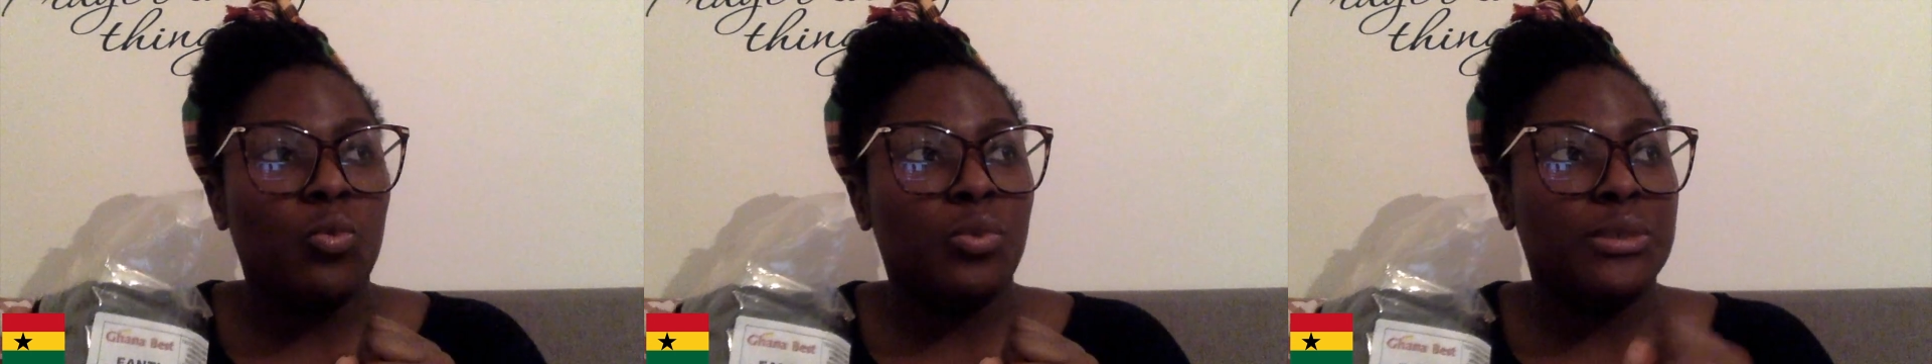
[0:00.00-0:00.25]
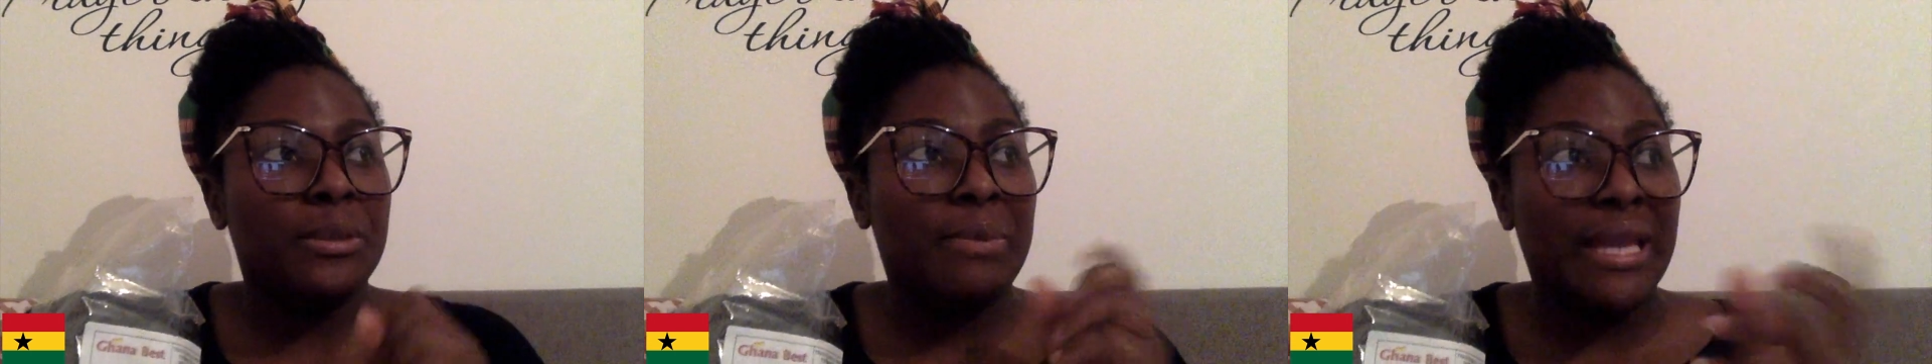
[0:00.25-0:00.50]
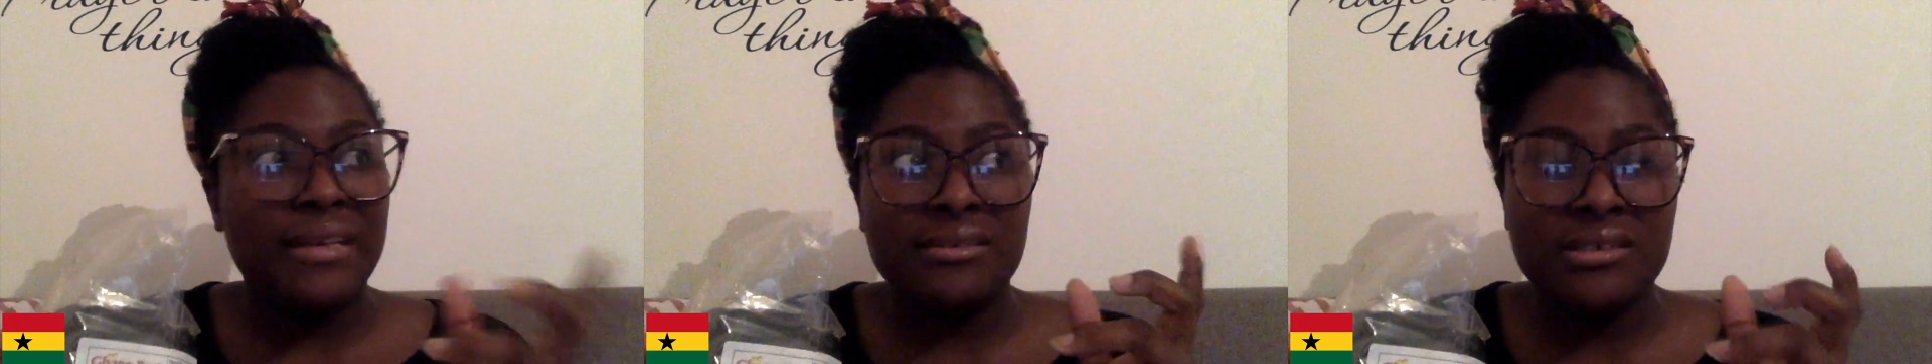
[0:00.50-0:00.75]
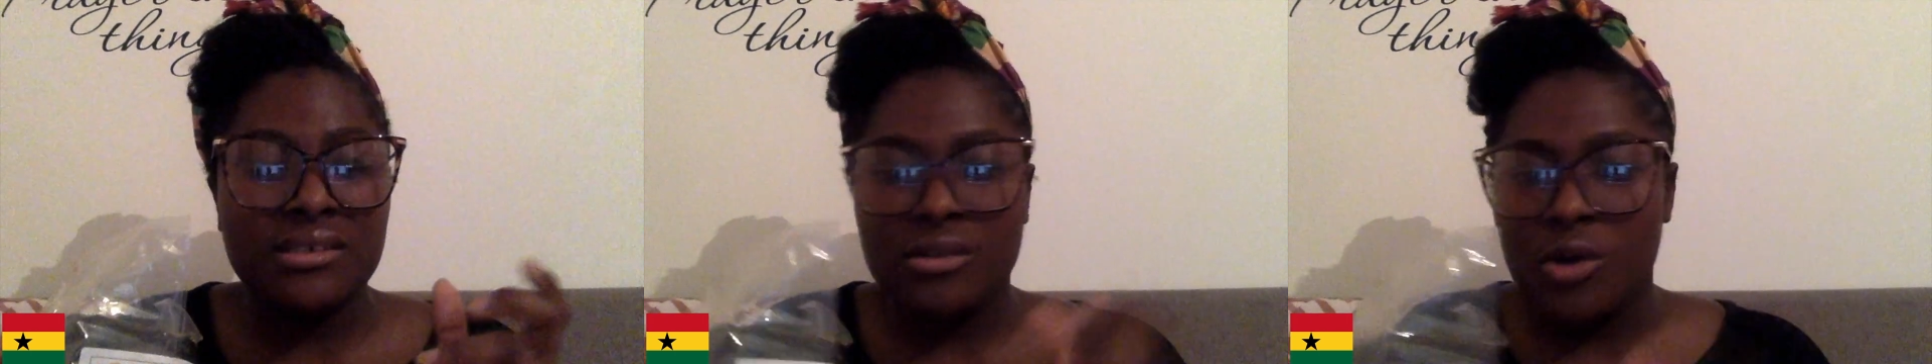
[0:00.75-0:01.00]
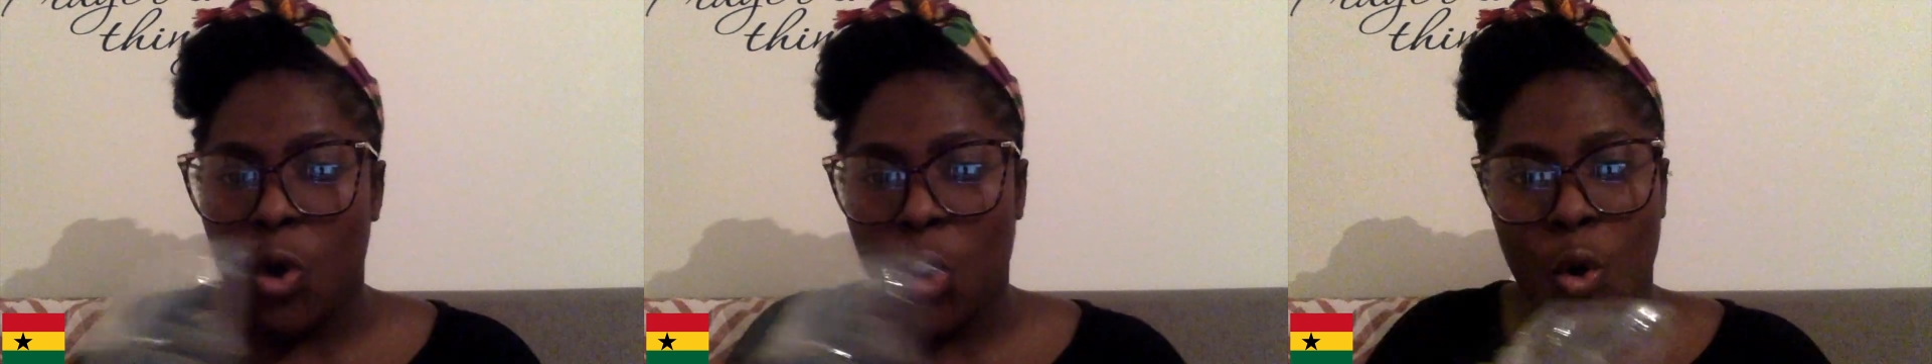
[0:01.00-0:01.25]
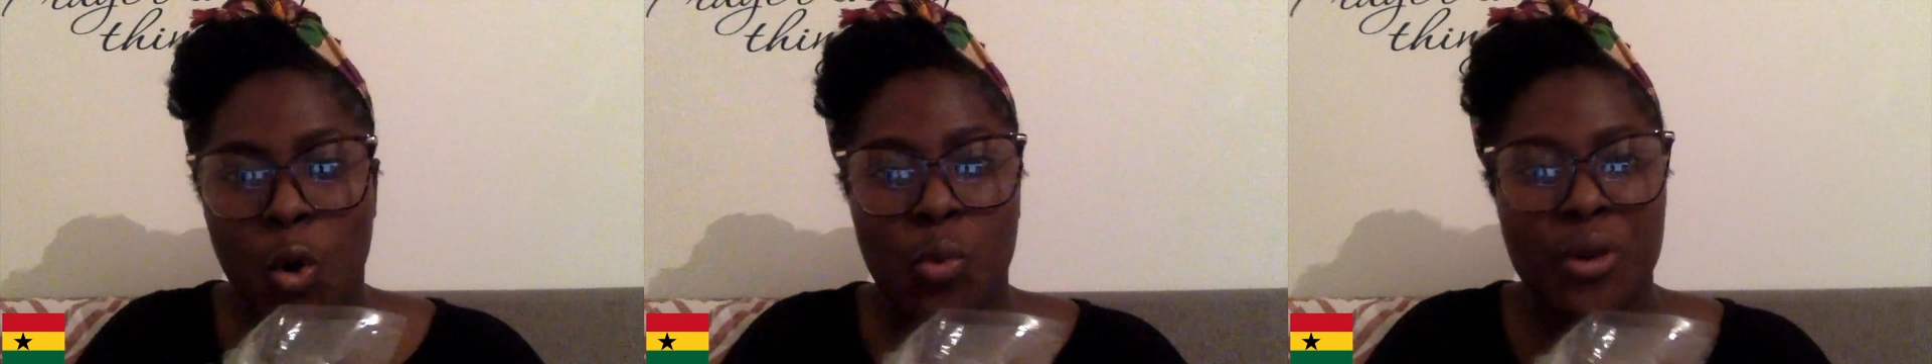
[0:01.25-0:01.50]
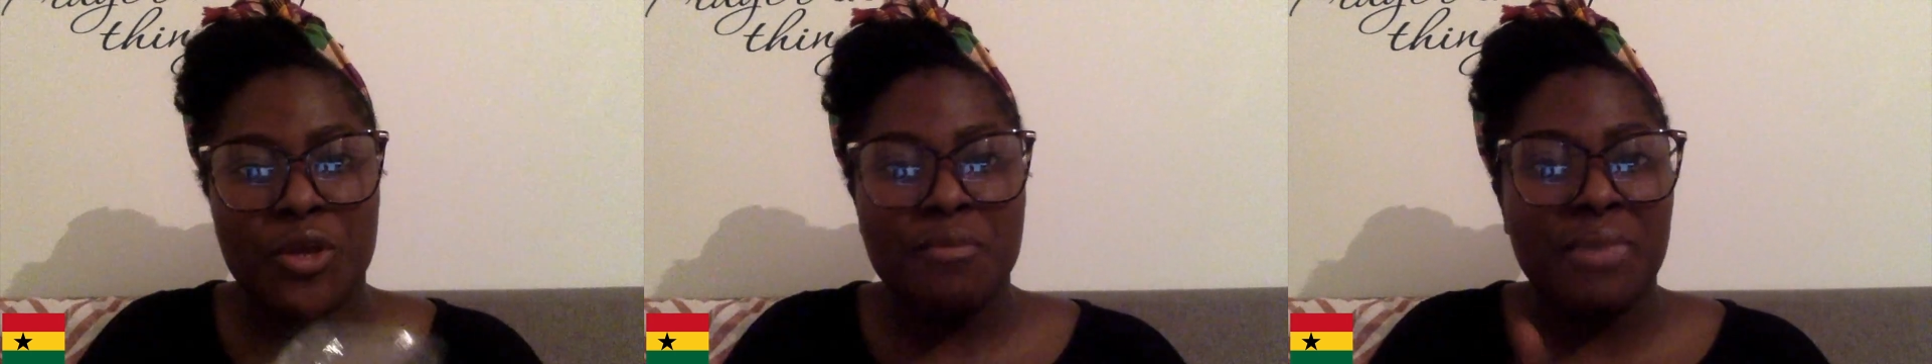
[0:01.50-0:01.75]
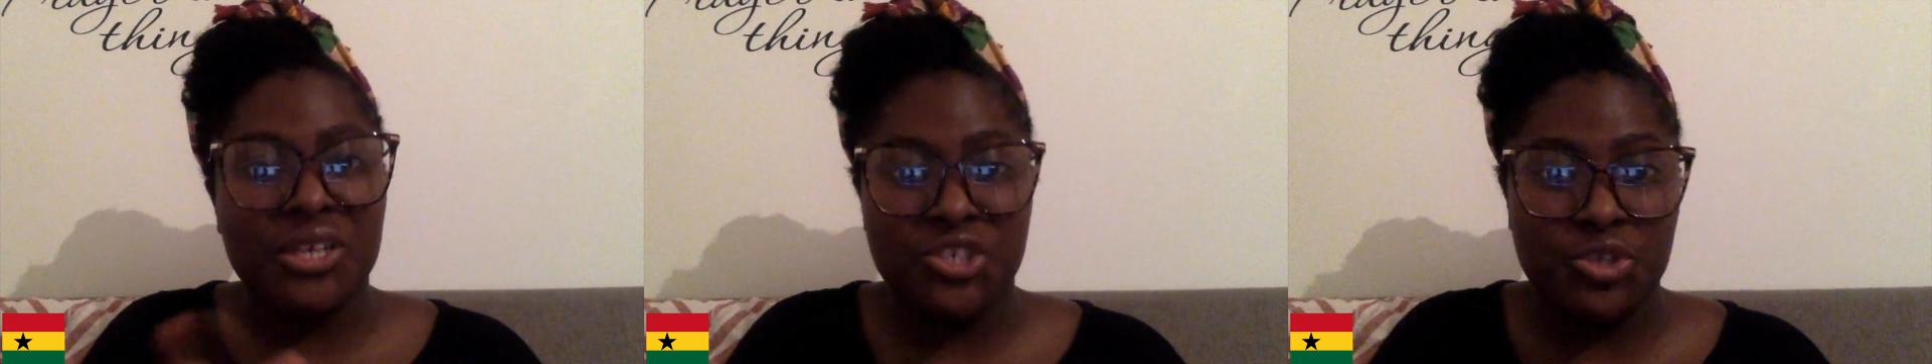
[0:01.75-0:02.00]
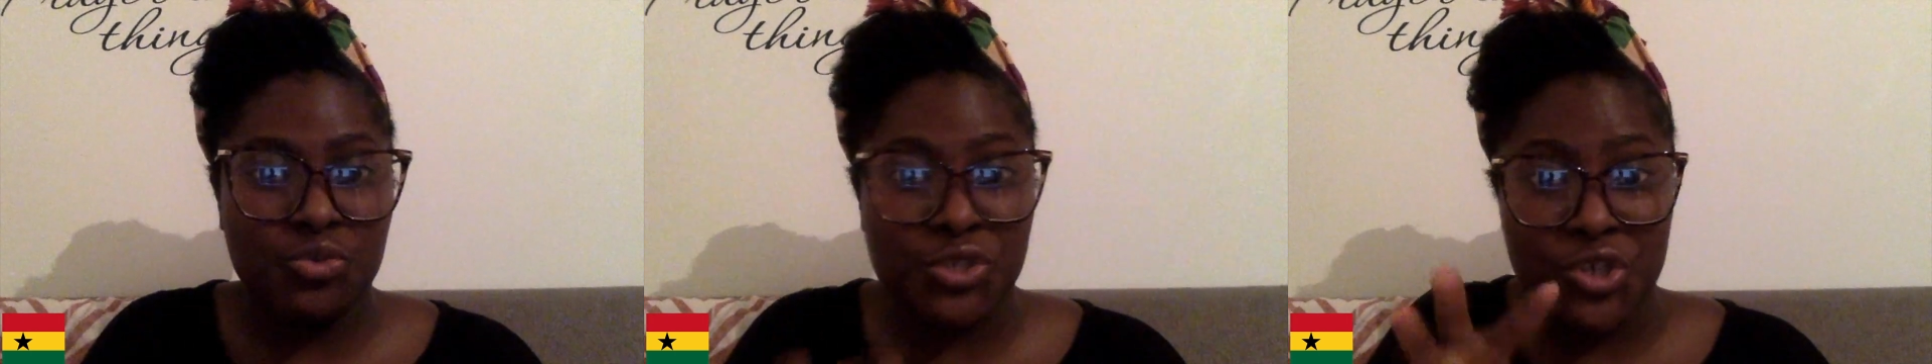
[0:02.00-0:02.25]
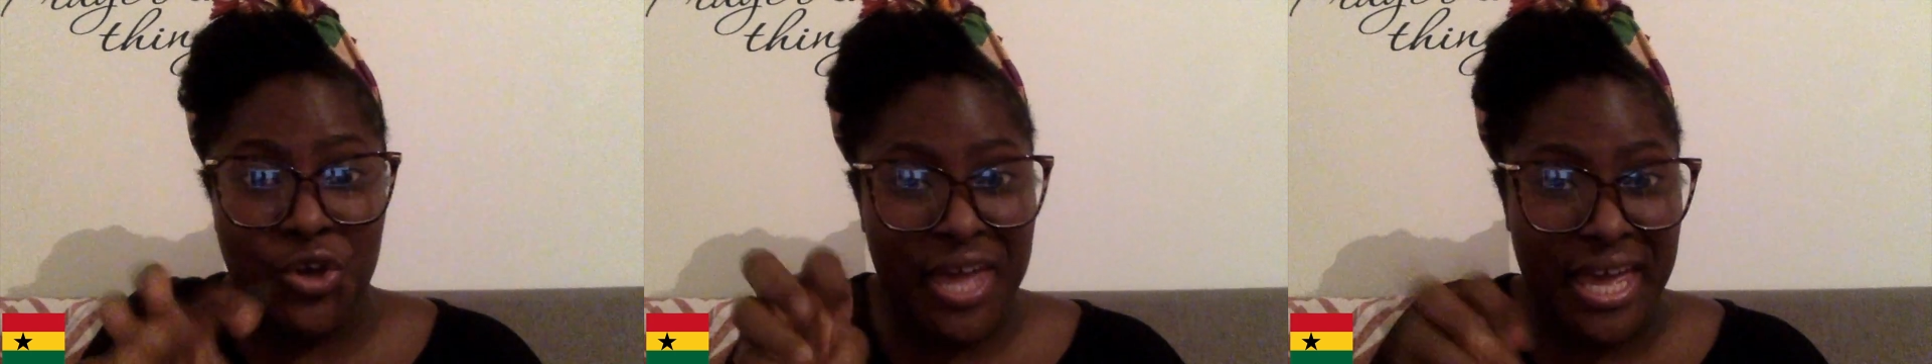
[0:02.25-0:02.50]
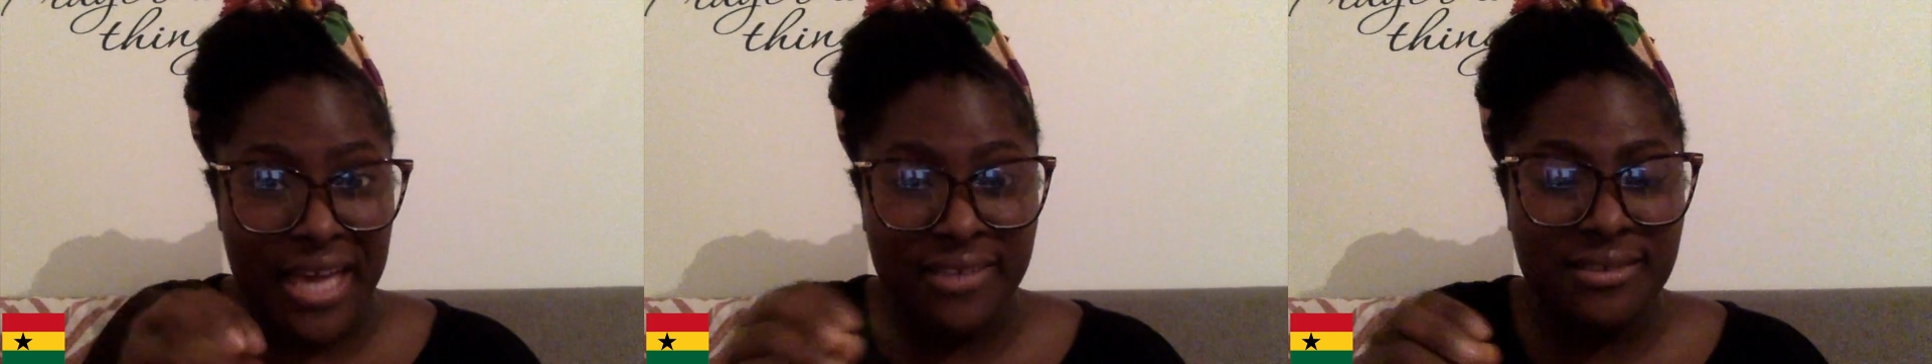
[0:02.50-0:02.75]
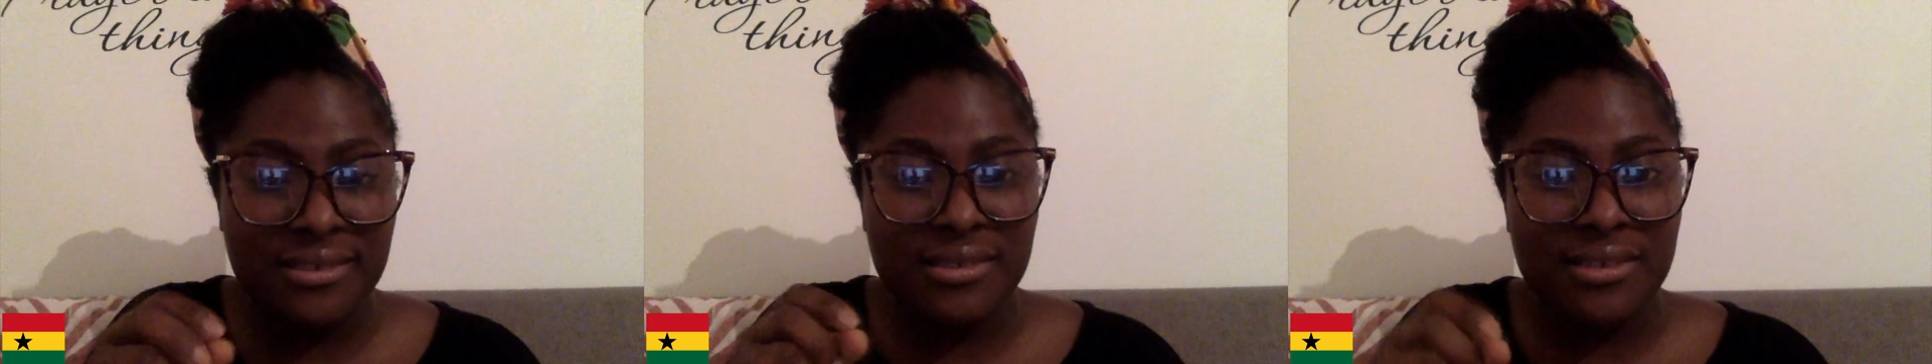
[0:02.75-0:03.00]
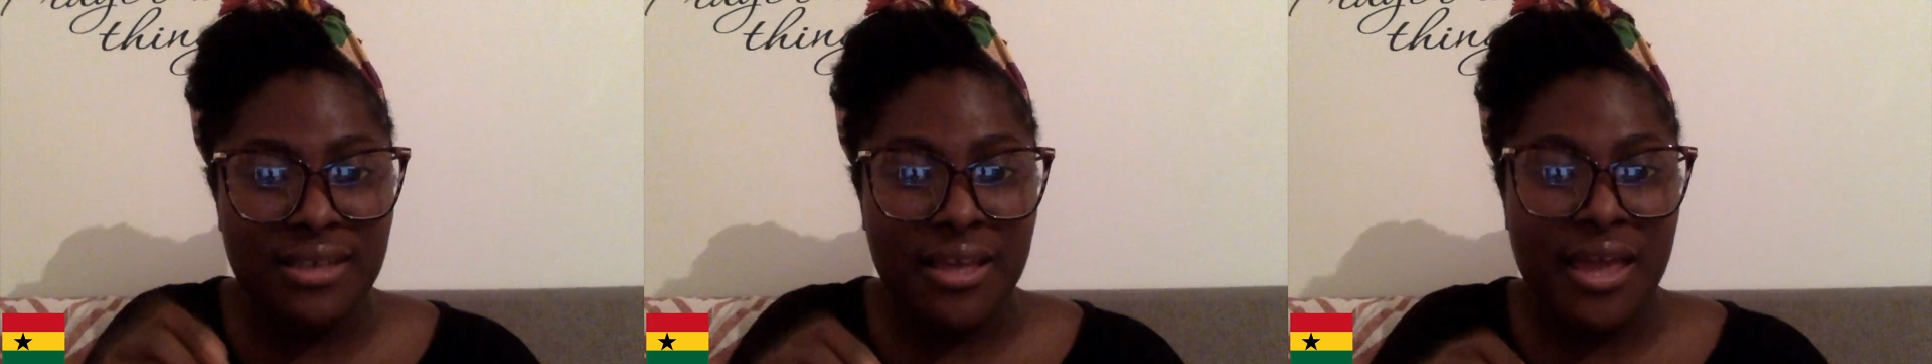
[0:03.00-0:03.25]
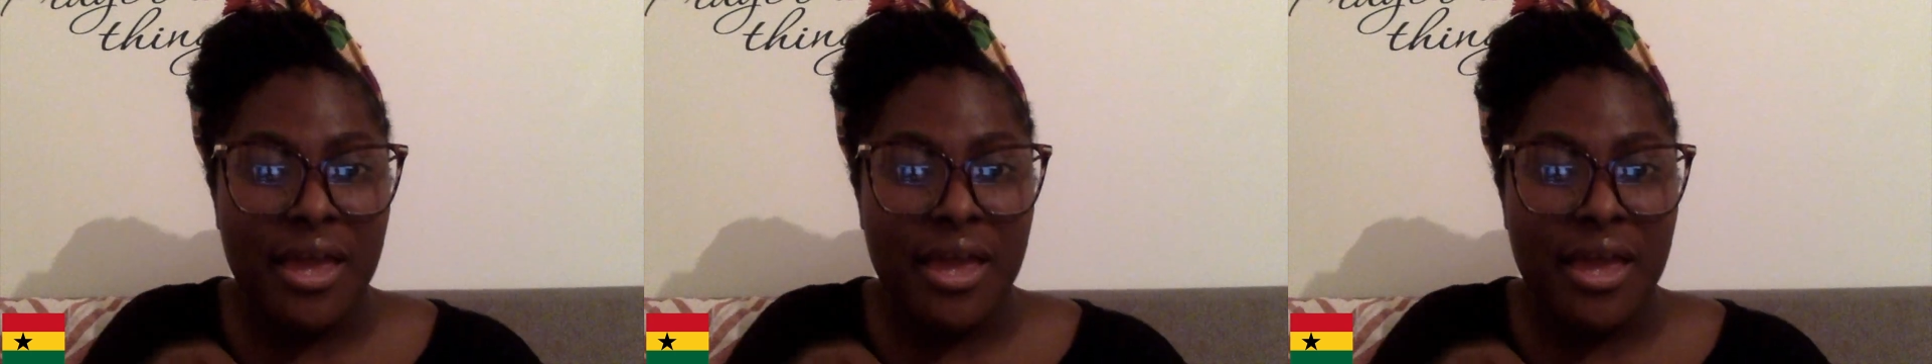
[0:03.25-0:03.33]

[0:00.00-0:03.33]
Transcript: with the blender or when you mash it with your hands